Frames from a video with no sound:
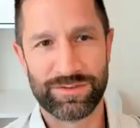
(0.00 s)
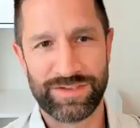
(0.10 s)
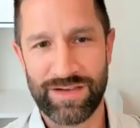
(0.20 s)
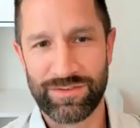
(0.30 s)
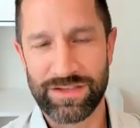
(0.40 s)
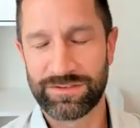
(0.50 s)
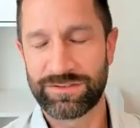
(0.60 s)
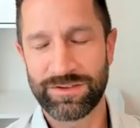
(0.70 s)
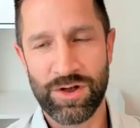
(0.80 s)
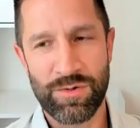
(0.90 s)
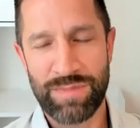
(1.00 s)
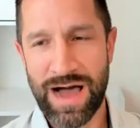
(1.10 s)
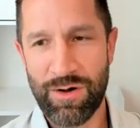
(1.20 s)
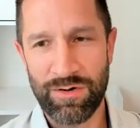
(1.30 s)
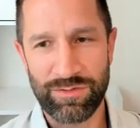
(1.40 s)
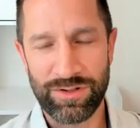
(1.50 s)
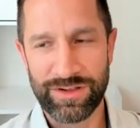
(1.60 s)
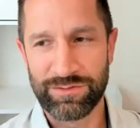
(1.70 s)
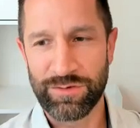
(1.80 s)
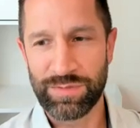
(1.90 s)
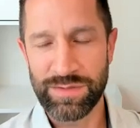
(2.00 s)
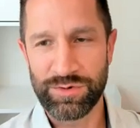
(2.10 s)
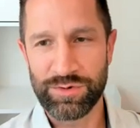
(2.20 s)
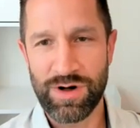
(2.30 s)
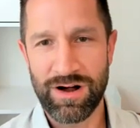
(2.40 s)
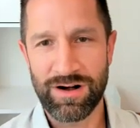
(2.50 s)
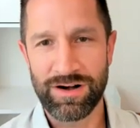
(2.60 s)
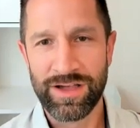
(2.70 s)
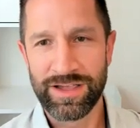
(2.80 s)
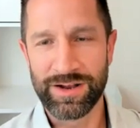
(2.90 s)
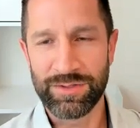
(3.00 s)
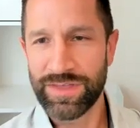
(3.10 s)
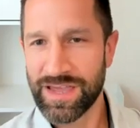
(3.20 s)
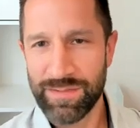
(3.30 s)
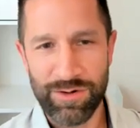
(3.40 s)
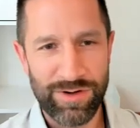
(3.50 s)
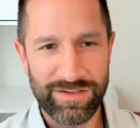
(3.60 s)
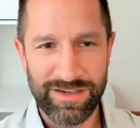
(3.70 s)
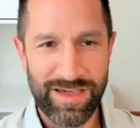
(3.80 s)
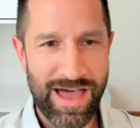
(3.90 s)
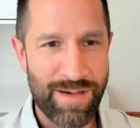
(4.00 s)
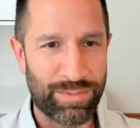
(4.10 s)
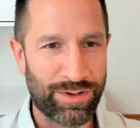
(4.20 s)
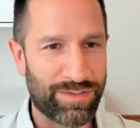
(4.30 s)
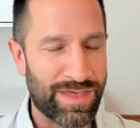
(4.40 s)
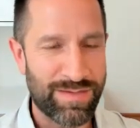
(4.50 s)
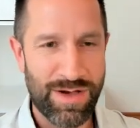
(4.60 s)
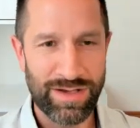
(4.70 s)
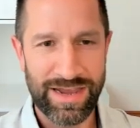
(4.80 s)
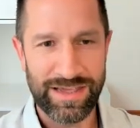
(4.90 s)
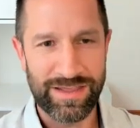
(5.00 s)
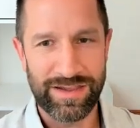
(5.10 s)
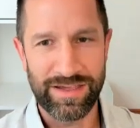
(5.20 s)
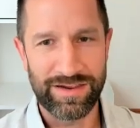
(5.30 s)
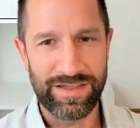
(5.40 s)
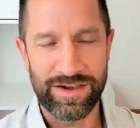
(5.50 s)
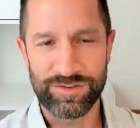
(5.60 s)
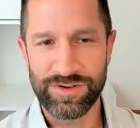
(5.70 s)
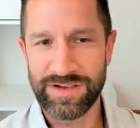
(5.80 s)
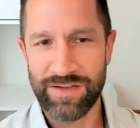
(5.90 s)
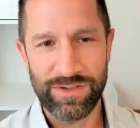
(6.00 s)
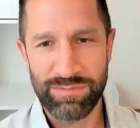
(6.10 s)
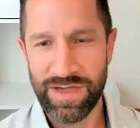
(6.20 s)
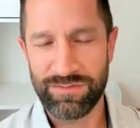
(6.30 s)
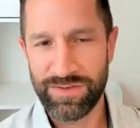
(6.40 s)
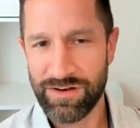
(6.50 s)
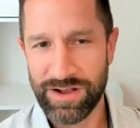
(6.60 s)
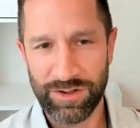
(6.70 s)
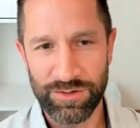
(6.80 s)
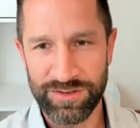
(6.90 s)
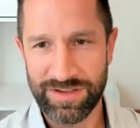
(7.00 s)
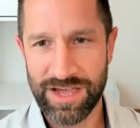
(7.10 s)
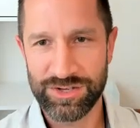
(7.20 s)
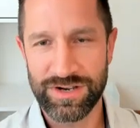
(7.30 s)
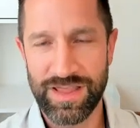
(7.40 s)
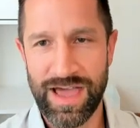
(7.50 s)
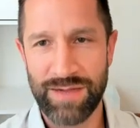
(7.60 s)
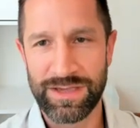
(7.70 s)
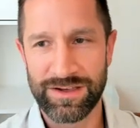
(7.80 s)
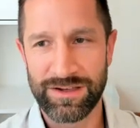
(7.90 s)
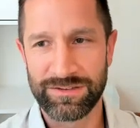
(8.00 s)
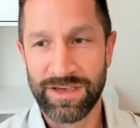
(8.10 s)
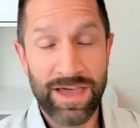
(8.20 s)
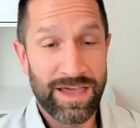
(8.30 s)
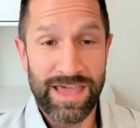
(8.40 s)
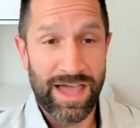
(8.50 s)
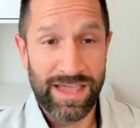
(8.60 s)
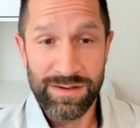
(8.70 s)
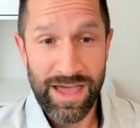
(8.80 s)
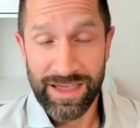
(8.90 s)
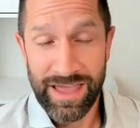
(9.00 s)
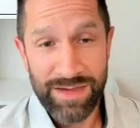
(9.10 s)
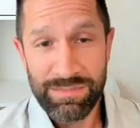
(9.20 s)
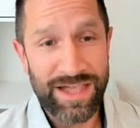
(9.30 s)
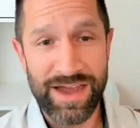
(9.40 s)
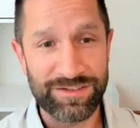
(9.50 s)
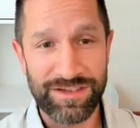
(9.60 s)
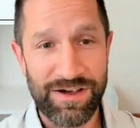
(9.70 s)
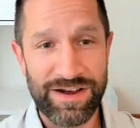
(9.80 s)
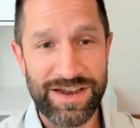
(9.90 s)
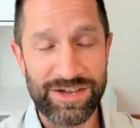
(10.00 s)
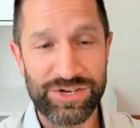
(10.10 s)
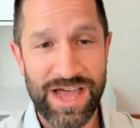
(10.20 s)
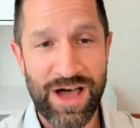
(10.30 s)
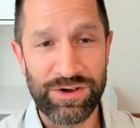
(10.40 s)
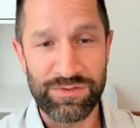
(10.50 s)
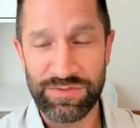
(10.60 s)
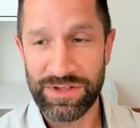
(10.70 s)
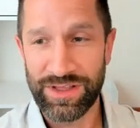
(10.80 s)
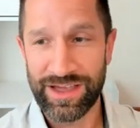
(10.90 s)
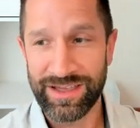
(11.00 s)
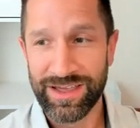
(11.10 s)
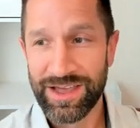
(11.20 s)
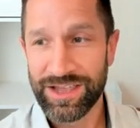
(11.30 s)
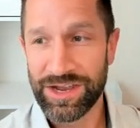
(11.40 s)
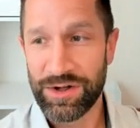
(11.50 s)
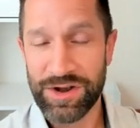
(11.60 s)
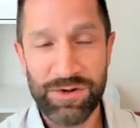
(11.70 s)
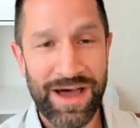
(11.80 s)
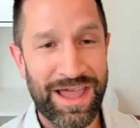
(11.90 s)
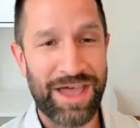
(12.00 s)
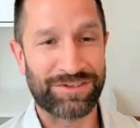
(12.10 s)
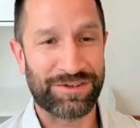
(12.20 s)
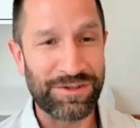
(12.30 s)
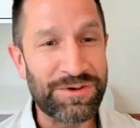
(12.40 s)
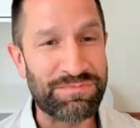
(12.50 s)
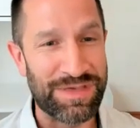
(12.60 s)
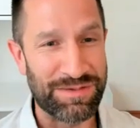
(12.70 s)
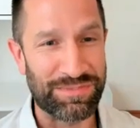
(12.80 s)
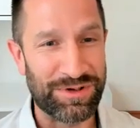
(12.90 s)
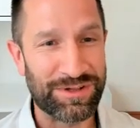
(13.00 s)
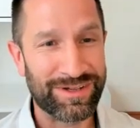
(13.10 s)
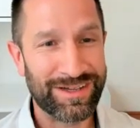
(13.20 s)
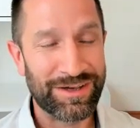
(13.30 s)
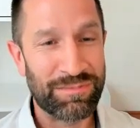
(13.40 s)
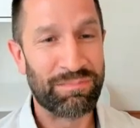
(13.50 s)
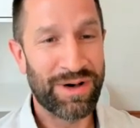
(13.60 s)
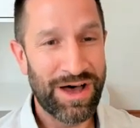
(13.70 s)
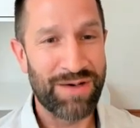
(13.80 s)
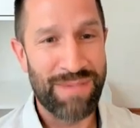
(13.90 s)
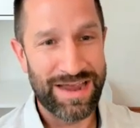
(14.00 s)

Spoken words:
most definitely. That's so powerful. And for people who are, thinking about raising capital and thinking about getting into the industry, definitely pay very close attention to that because, yeah, it can be kind of scary to niche down. You feel like, you don't want to exclude people, but by